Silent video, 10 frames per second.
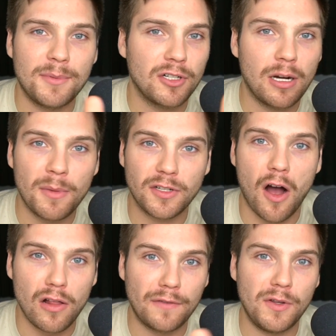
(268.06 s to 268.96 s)
I'm sure almost
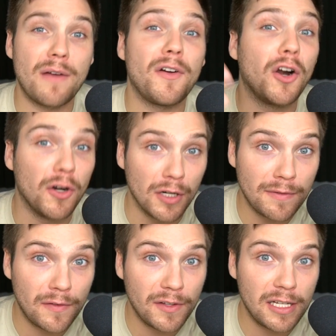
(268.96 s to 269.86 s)
all of you have heard
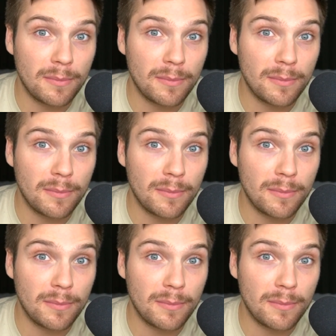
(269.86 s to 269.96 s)
of affiliate